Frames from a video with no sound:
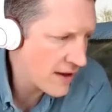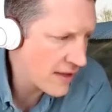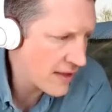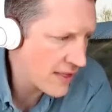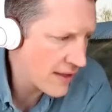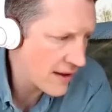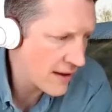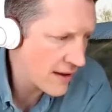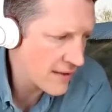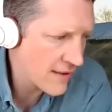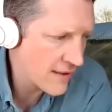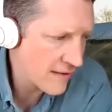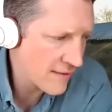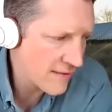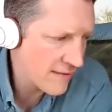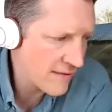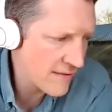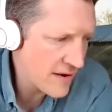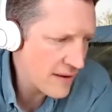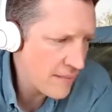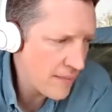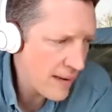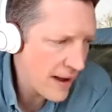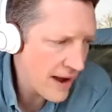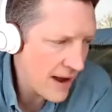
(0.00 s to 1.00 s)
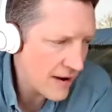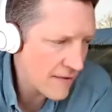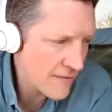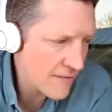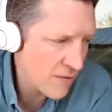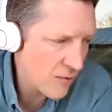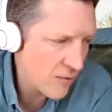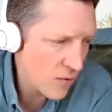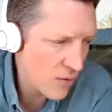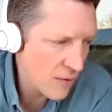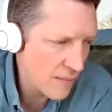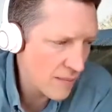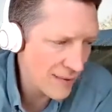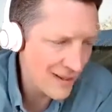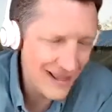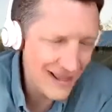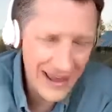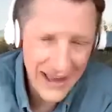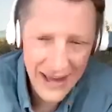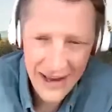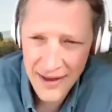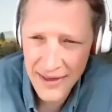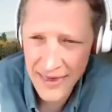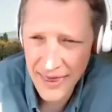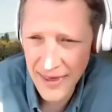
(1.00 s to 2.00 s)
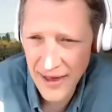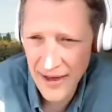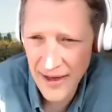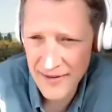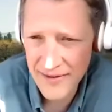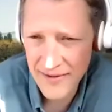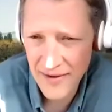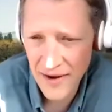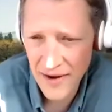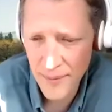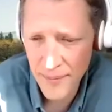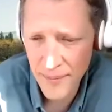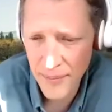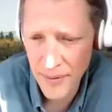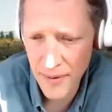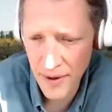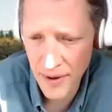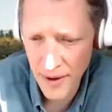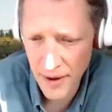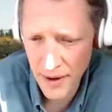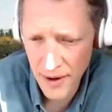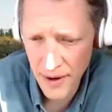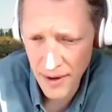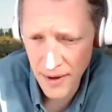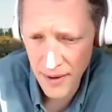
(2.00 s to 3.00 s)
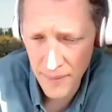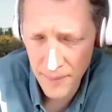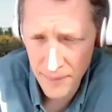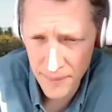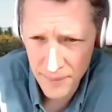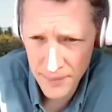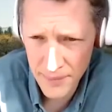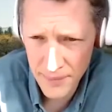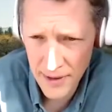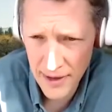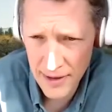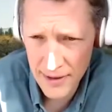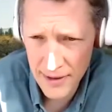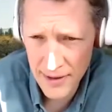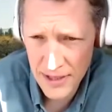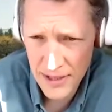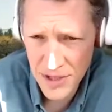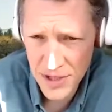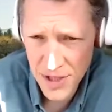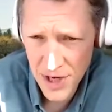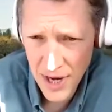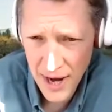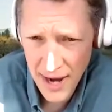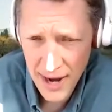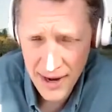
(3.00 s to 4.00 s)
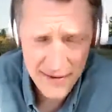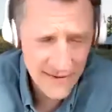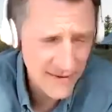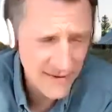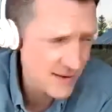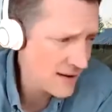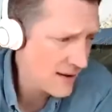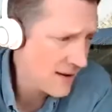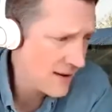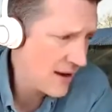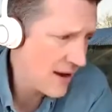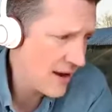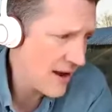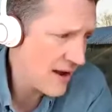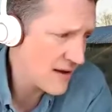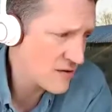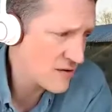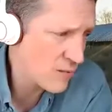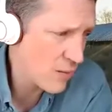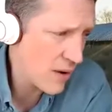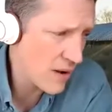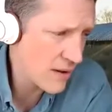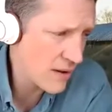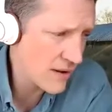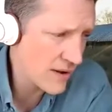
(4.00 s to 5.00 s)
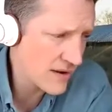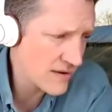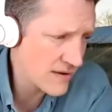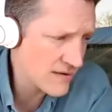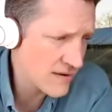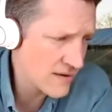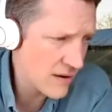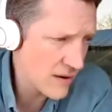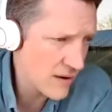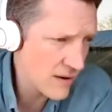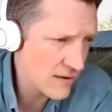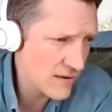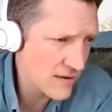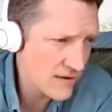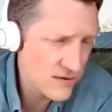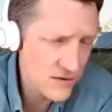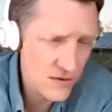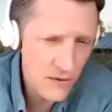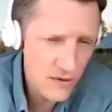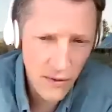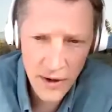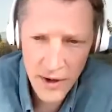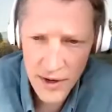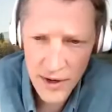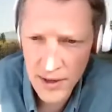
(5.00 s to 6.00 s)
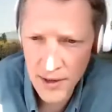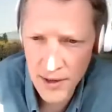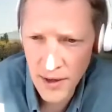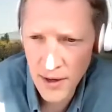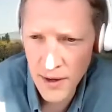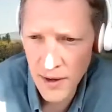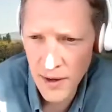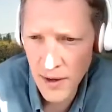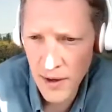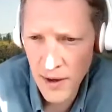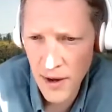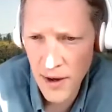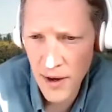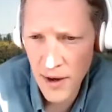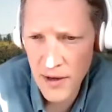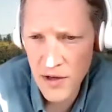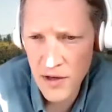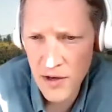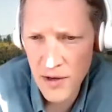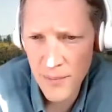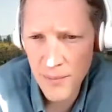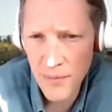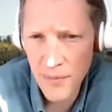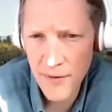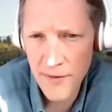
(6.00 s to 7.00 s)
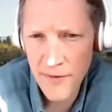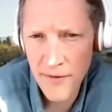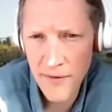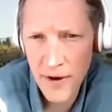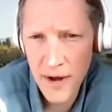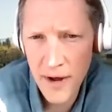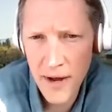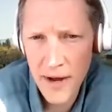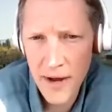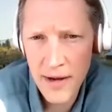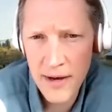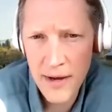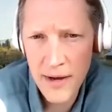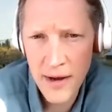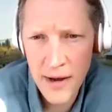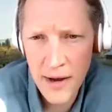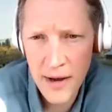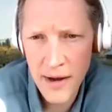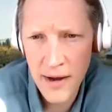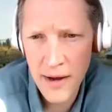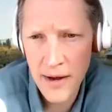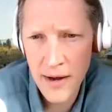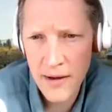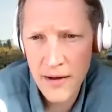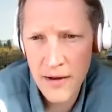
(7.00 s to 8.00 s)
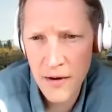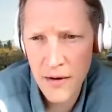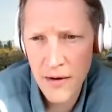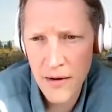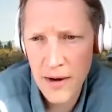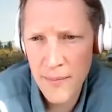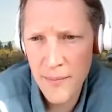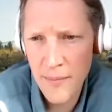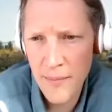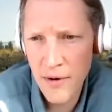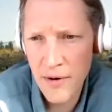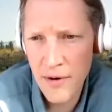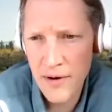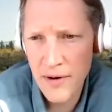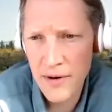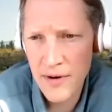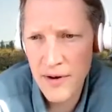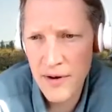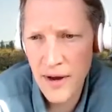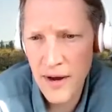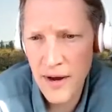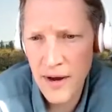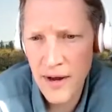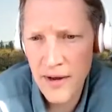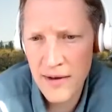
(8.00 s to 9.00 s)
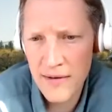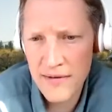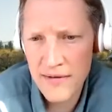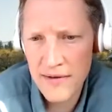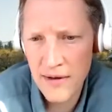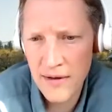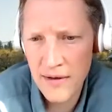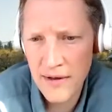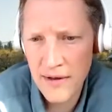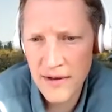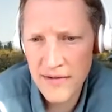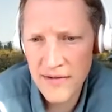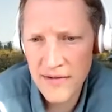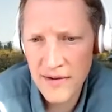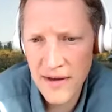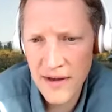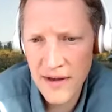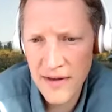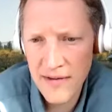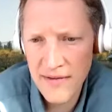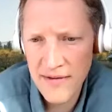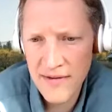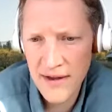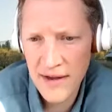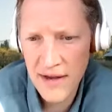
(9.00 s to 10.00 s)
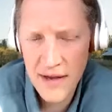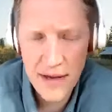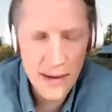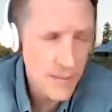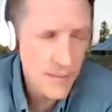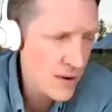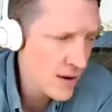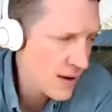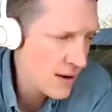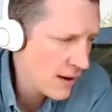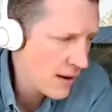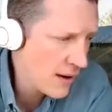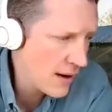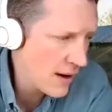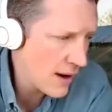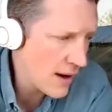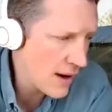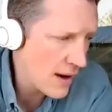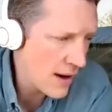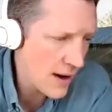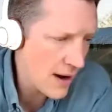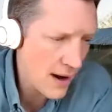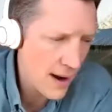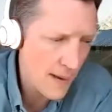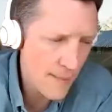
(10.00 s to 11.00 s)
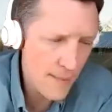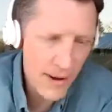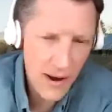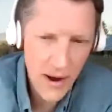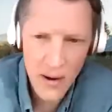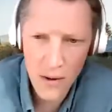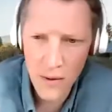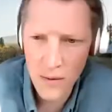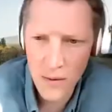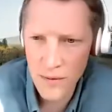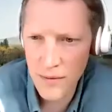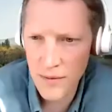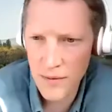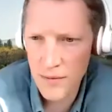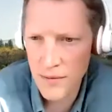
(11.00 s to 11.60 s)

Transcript: the feedback form link that's up in the chat, as well as on the screen, you can provide your input to Lizzie and team about